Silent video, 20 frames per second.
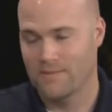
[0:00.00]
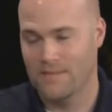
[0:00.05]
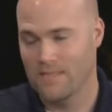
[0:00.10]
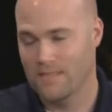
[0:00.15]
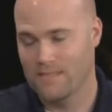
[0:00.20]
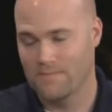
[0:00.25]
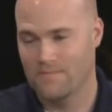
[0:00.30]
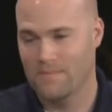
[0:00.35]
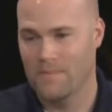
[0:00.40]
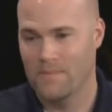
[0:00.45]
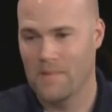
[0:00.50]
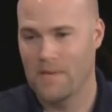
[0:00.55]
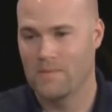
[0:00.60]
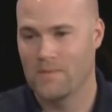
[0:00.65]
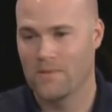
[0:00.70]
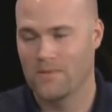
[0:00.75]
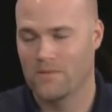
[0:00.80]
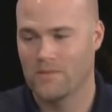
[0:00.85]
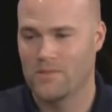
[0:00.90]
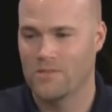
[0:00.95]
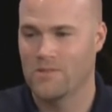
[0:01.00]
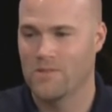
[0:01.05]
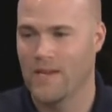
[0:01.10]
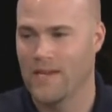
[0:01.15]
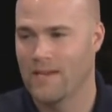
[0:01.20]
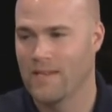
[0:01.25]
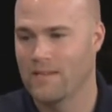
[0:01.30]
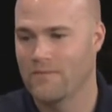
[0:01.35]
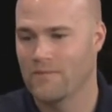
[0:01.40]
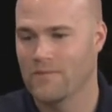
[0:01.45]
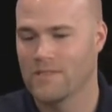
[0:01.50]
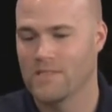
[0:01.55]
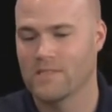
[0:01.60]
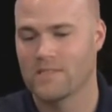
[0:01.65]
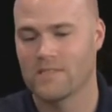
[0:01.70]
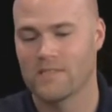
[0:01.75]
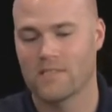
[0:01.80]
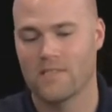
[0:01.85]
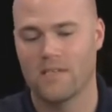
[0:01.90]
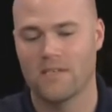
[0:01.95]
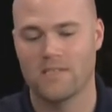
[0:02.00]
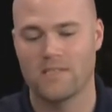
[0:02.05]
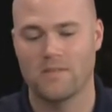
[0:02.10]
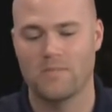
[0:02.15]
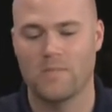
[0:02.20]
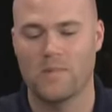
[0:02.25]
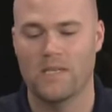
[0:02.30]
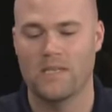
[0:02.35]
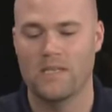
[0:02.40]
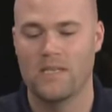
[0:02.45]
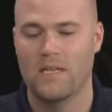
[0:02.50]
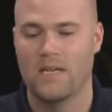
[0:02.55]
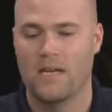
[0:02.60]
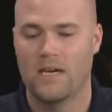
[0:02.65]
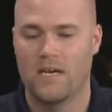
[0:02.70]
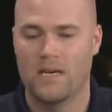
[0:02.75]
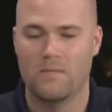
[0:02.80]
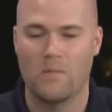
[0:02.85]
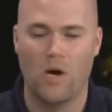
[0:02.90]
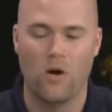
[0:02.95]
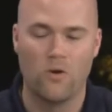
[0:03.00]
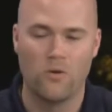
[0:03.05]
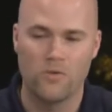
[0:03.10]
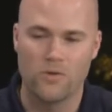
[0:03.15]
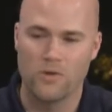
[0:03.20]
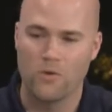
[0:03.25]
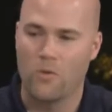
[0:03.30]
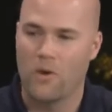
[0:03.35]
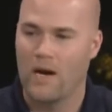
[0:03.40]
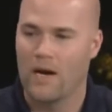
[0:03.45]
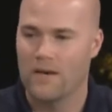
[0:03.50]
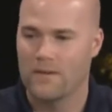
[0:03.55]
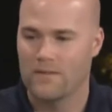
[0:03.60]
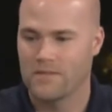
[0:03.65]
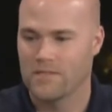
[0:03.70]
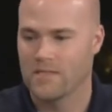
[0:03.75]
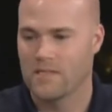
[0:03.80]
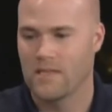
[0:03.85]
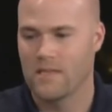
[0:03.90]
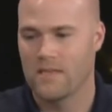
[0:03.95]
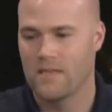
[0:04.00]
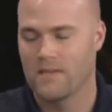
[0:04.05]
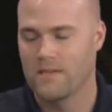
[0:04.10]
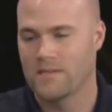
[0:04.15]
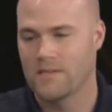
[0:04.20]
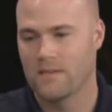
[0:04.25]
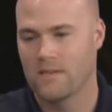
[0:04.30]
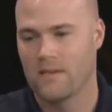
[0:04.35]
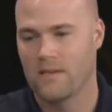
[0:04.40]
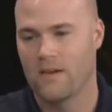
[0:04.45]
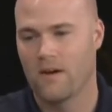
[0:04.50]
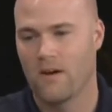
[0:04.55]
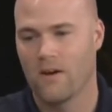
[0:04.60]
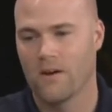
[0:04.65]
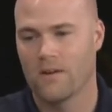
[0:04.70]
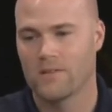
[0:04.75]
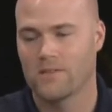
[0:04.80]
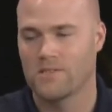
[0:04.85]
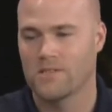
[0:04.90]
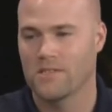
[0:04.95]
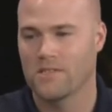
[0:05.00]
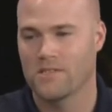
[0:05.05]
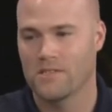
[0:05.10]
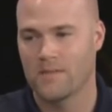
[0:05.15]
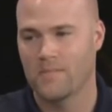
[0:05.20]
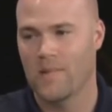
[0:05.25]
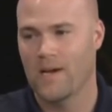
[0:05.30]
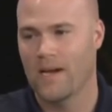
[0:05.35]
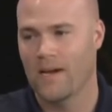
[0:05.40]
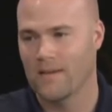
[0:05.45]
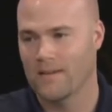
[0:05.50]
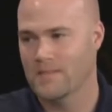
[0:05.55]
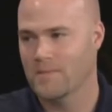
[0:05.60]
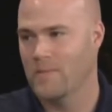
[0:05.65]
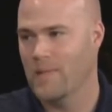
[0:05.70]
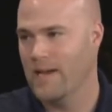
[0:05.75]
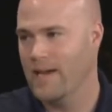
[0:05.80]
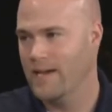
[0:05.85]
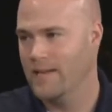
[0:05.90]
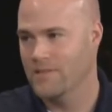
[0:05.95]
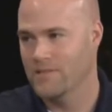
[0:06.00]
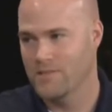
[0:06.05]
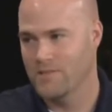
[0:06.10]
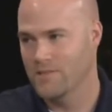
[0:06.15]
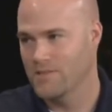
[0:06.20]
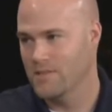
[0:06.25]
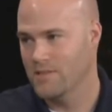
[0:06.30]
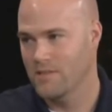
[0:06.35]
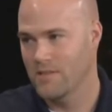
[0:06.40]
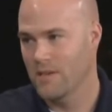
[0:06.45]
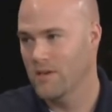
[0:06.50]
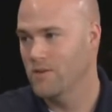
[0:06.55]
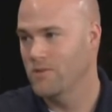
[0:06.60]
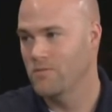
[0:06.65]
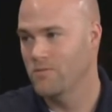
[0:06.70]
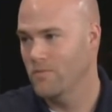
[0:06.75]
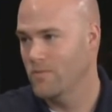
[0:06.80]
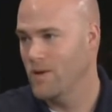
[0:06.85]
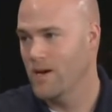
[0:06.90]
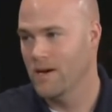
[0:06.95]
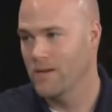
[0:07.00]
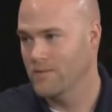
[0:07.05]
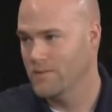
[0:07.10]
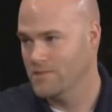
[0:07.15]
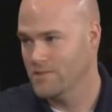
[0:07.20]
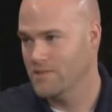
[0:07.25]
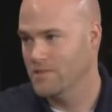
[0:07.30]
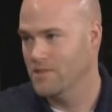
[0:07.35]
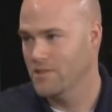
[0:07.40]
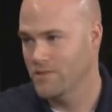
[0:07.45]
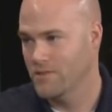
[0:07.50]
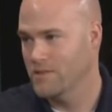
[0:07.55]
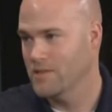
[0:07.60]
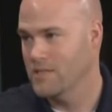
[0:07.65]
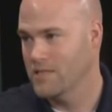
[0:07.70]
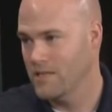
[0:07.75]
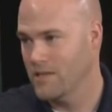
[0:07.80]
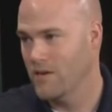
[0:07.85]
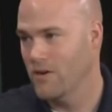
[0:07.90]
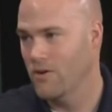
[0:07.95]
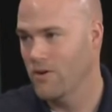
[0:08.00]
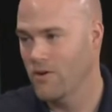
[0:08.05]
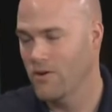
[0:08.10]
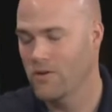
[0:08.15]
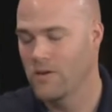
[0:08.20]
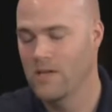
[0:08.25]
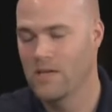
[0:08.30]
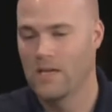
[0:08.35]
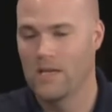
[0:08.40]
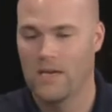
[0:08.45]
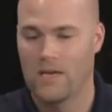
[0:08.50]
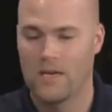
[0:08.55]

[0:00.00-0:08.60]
Well, that's maybe a little too heady for this discussion, but older wireless keys are just about as bad as using no wireless security at all.